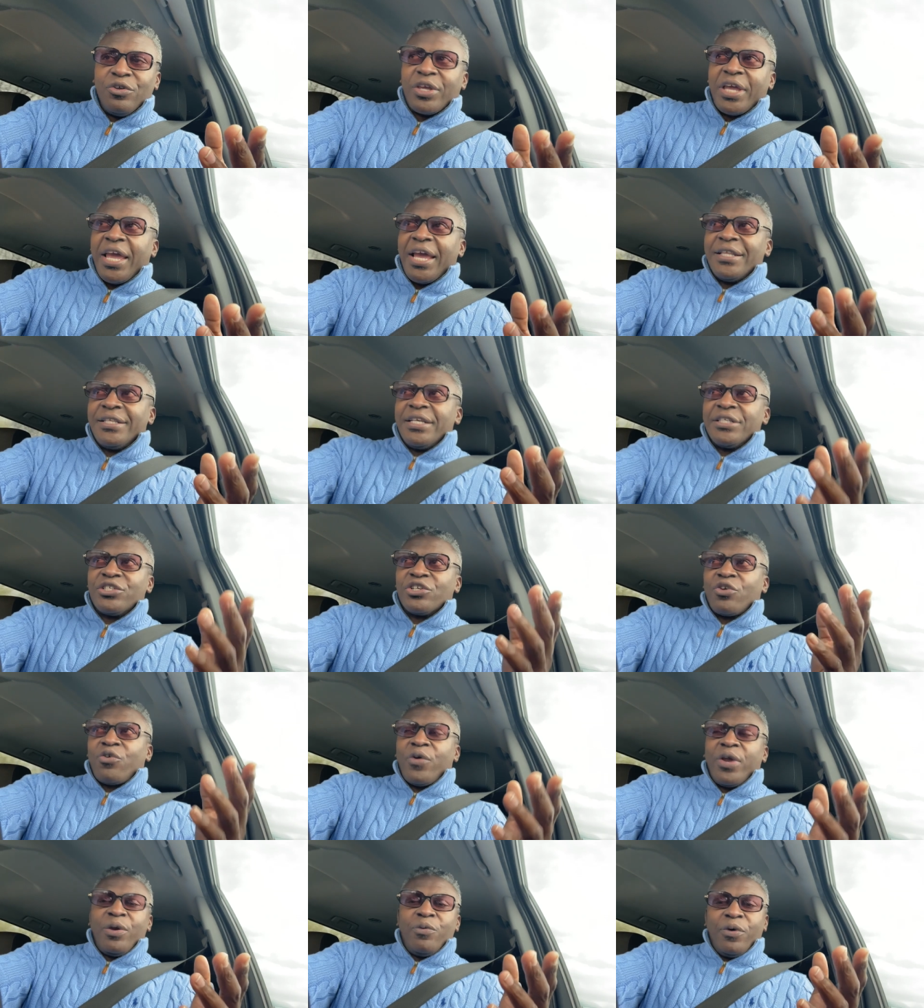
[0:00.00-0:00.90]
can't
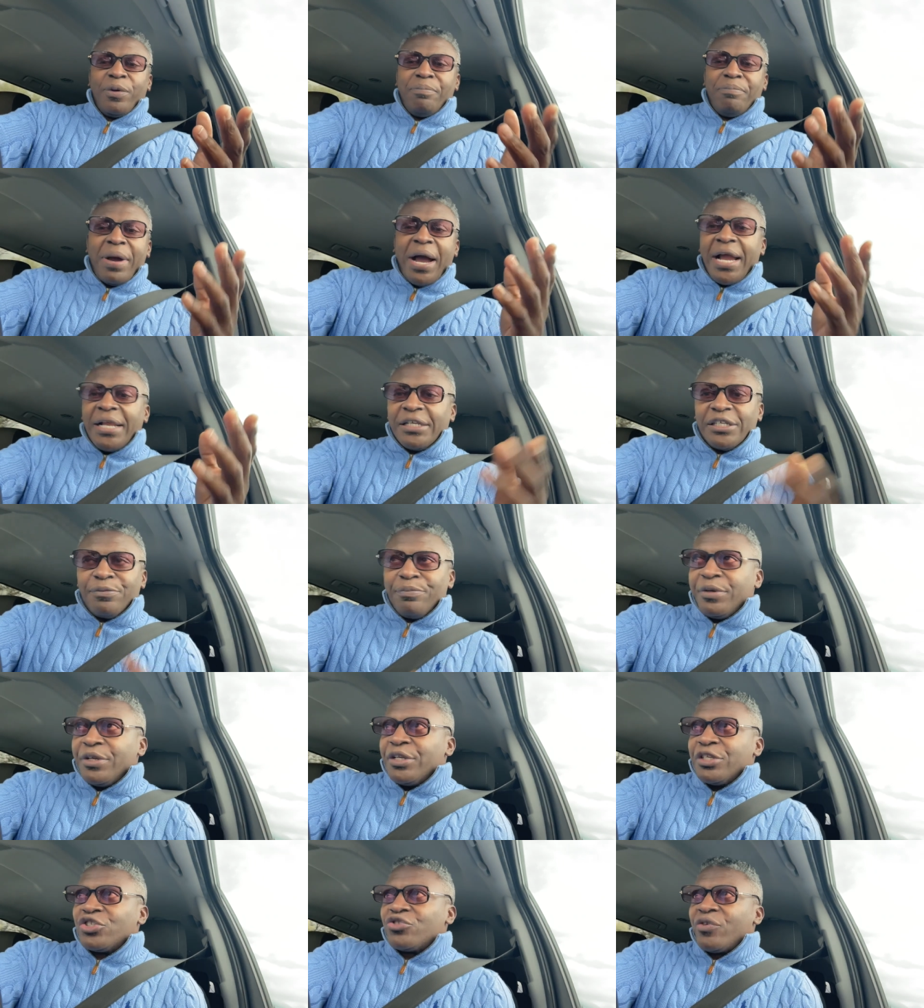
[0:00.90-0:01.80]
disagree with Biden's
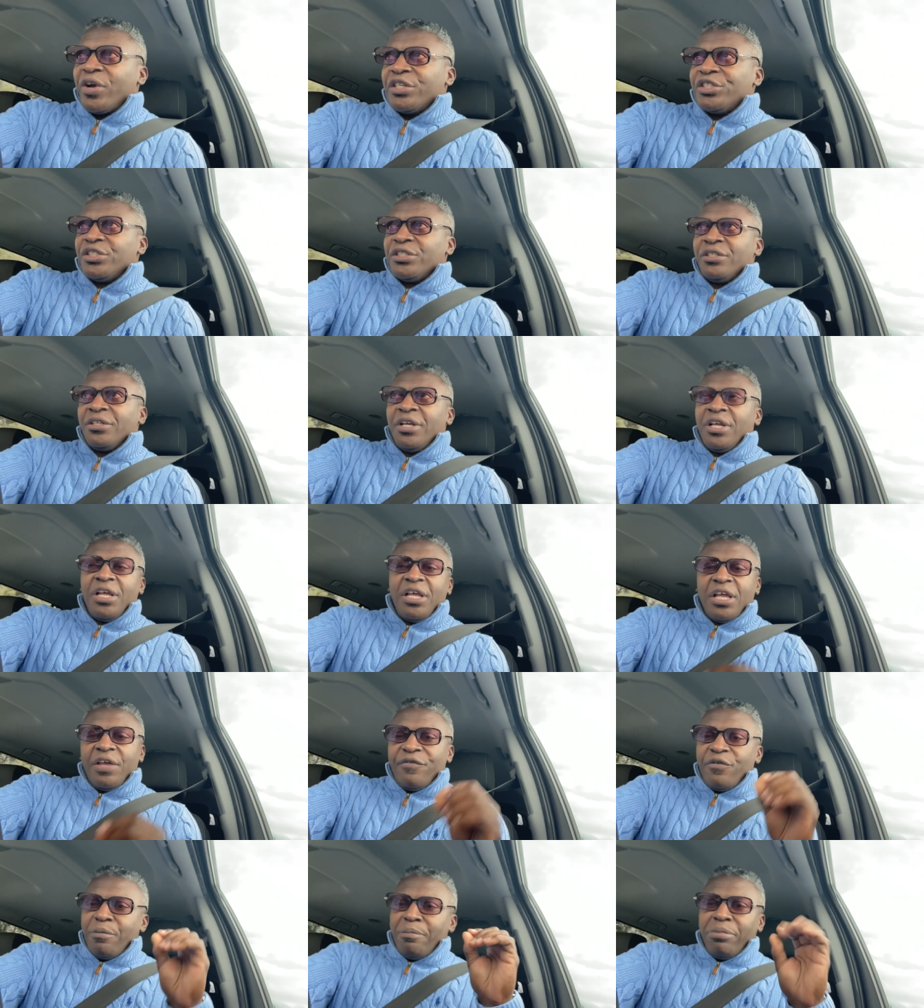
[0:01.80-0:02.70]
administration.
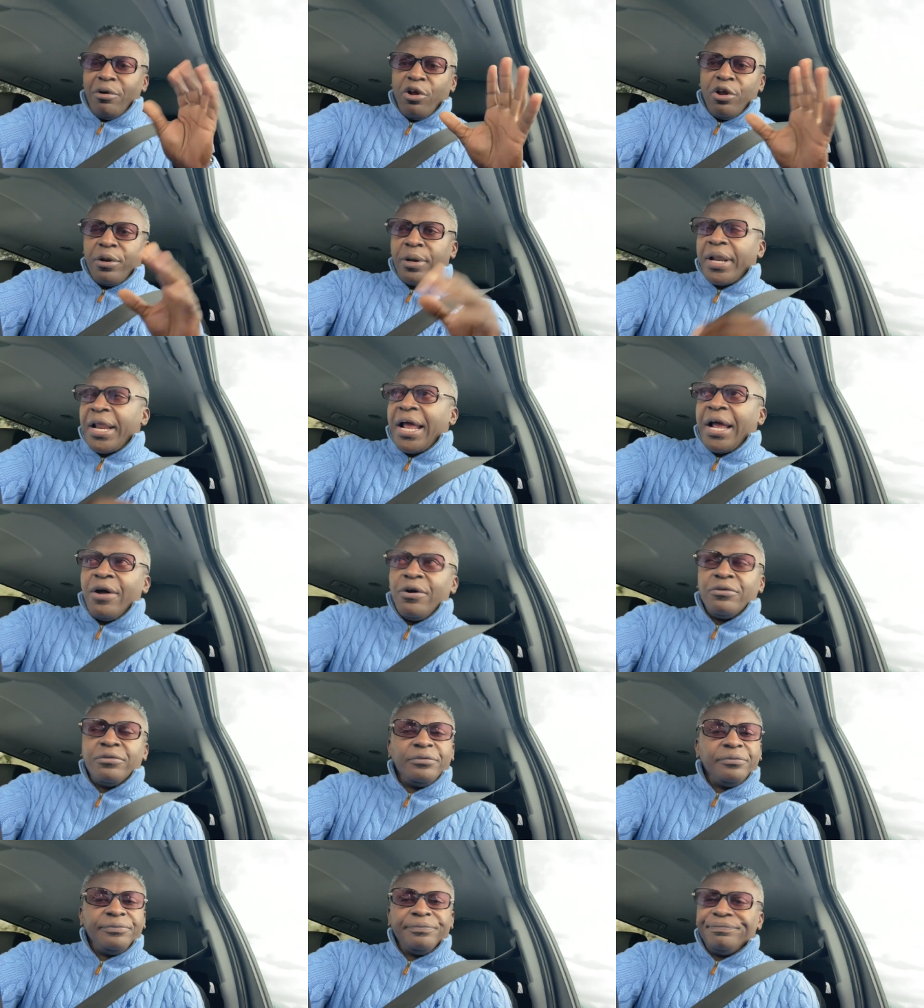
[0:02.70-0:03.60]
If you blurt it
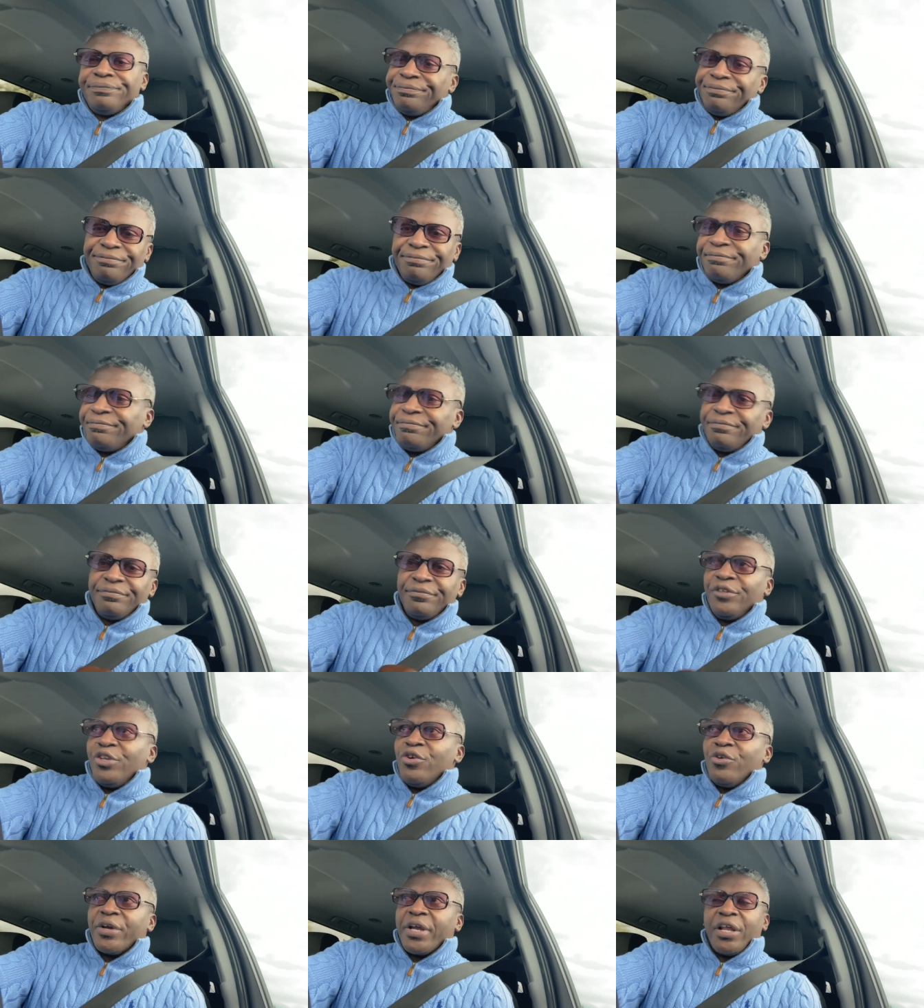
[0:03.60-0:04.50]
out,
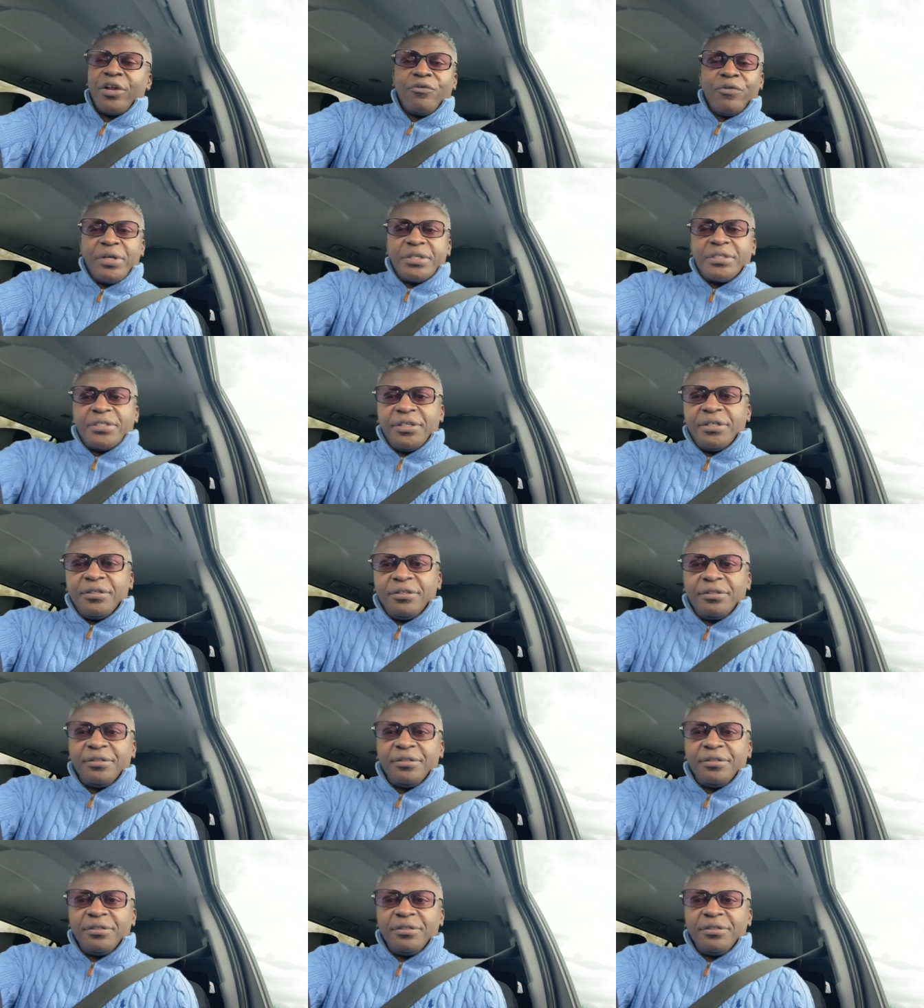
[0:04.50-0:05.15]
you don't get arrested.